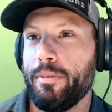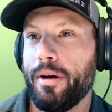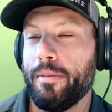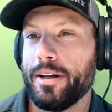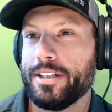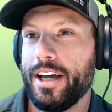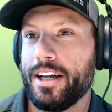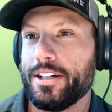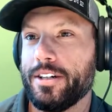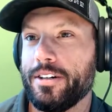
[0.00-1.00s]
mustache,
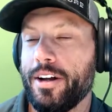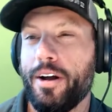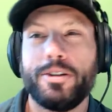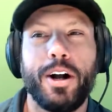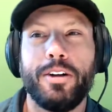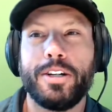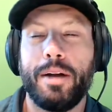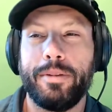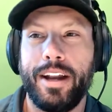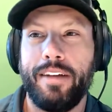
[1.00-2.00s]
or no, Charlie
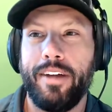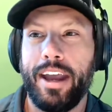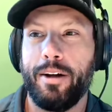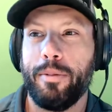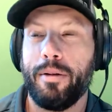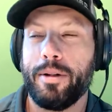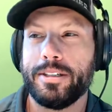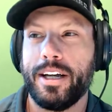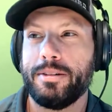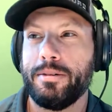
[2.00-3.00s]
Chaplin didn't have a handlebar
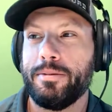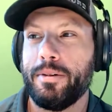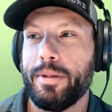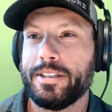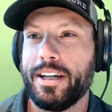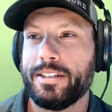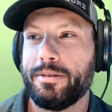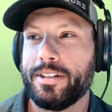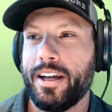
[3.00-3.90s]
mustache. What mustache was that?